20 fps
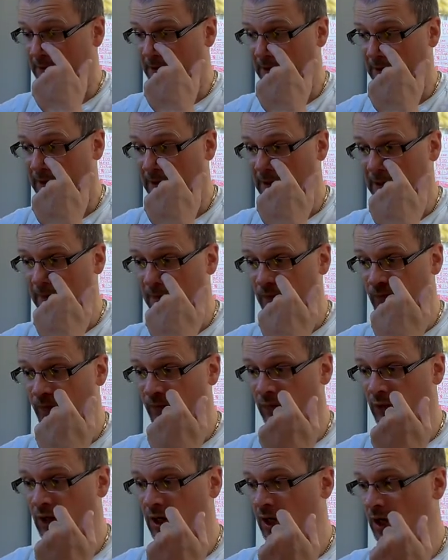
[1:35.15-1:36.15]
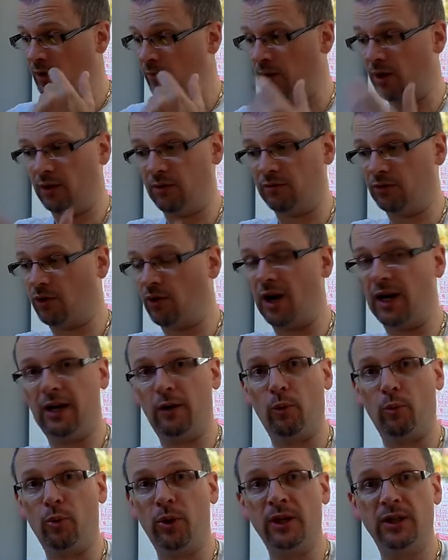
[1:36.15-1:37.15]
Great
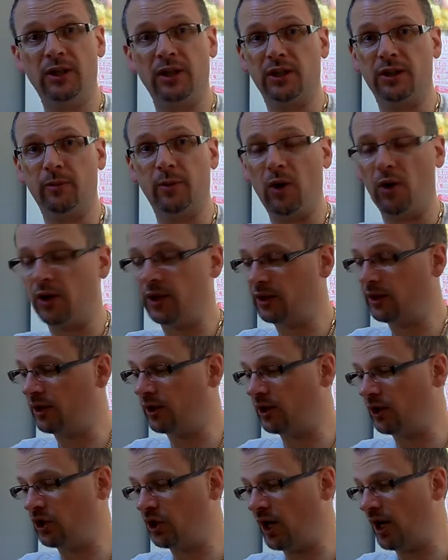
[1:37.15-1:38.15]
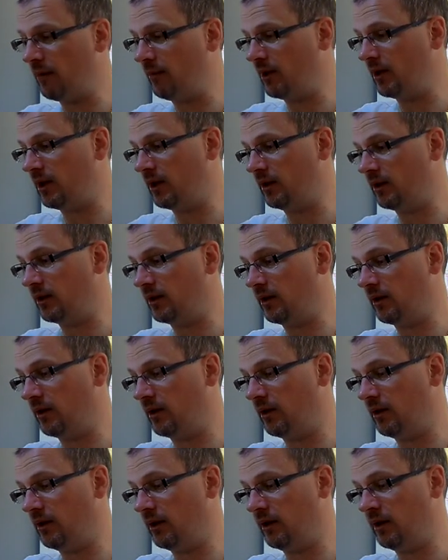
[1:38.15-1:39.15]
little printer, to be honest. It's a shame it
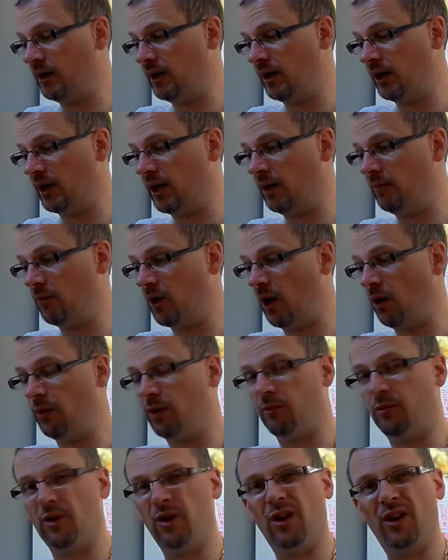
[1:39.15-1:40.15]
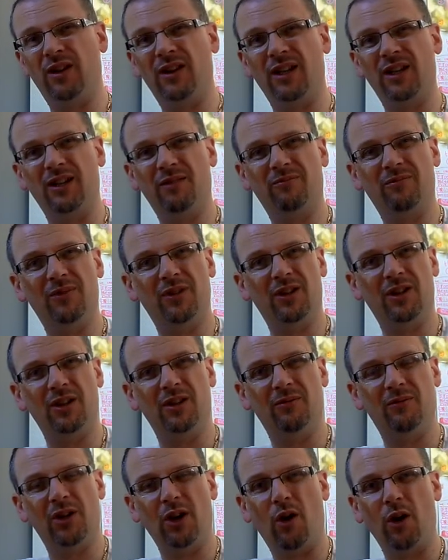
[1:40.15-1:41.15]
didn't keep going. But I think
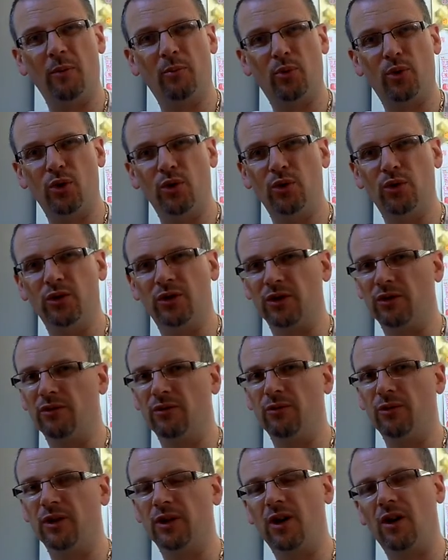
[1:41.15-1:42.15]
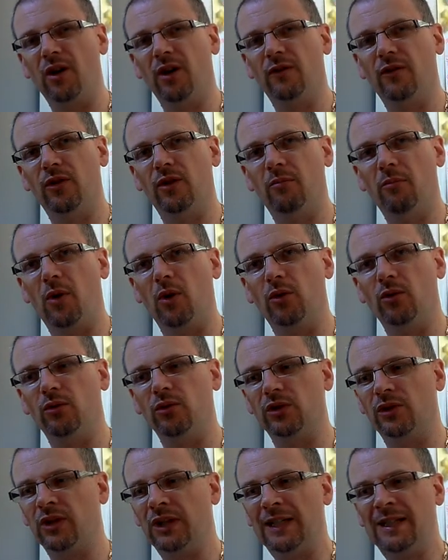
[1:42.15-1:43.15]
the iPrusa and all the kind of other
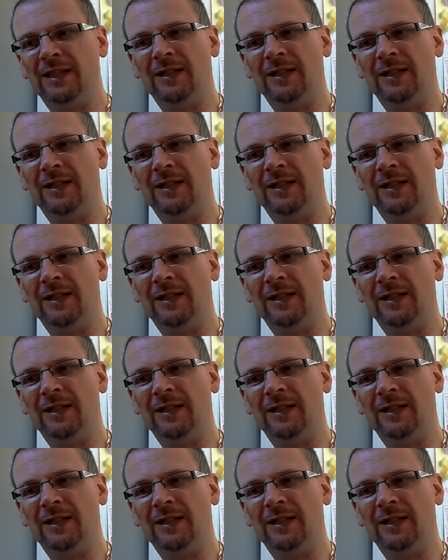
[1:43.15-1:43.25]
models,